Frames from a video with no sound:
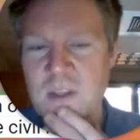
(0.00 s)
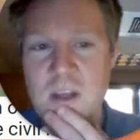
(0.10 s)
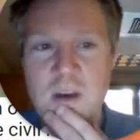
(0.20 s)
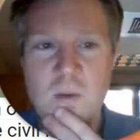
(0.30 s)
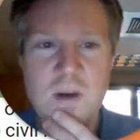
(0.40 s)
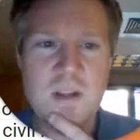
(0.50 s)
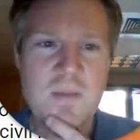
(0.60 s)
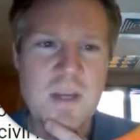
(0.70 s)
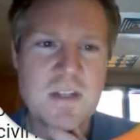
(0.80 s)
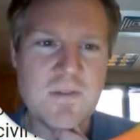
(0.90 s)
One of the
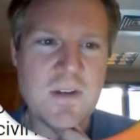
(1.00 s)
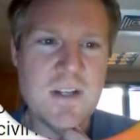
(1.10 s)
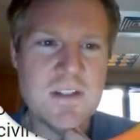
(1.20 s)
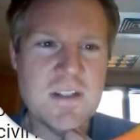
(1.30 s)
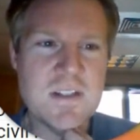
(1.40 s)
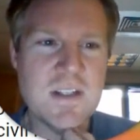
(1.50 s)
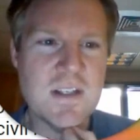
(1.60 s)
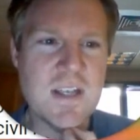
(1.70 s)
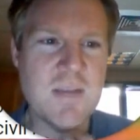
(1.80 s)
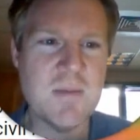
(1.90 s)
major phrases
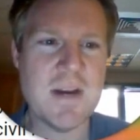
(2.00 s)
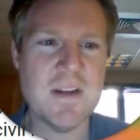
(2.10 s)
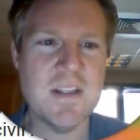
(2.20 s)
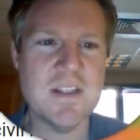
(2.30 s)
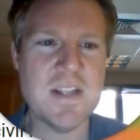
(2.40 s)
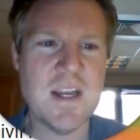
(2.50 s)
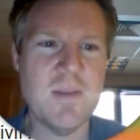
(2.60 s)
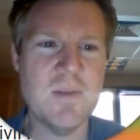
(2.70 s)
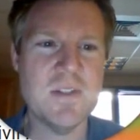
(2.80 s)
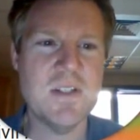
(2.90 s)
that came about at this
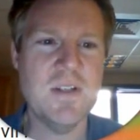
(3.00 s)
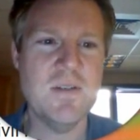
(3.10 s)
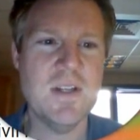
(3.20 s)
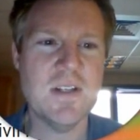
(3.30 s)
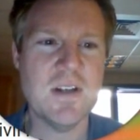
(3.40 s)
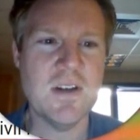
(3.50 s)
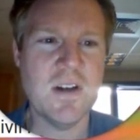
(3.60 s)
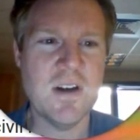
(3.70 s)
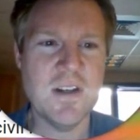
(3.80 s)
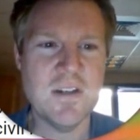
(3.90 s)
time was tune in, turn
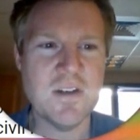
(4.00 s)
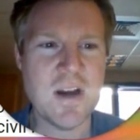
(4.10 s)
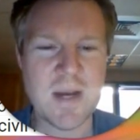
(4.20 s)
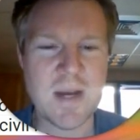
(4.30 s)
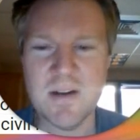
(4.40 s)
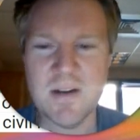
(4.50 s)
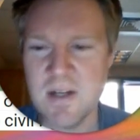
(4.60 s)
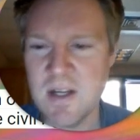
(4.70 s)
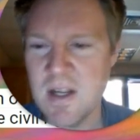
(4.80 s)
on, and drop out.